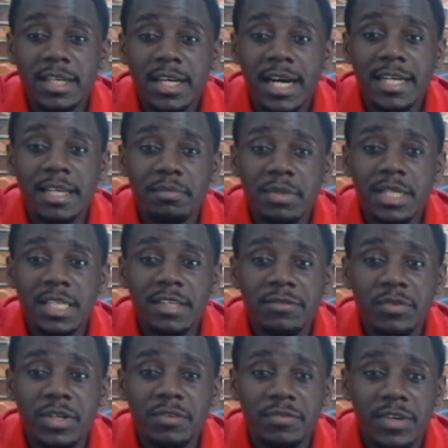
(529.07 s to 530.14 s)
And I believe
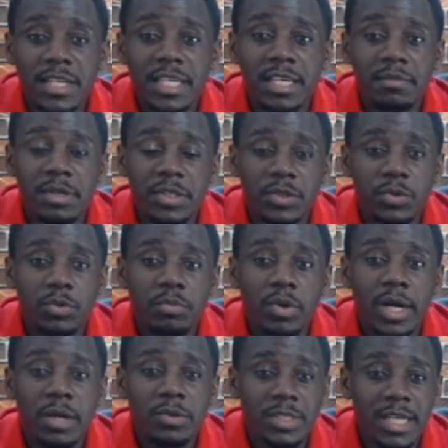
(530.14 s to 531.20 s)
when Freddie came in through,
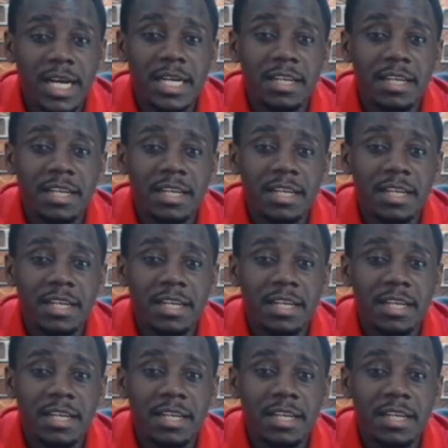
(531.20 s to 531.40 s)
Bukayo Saka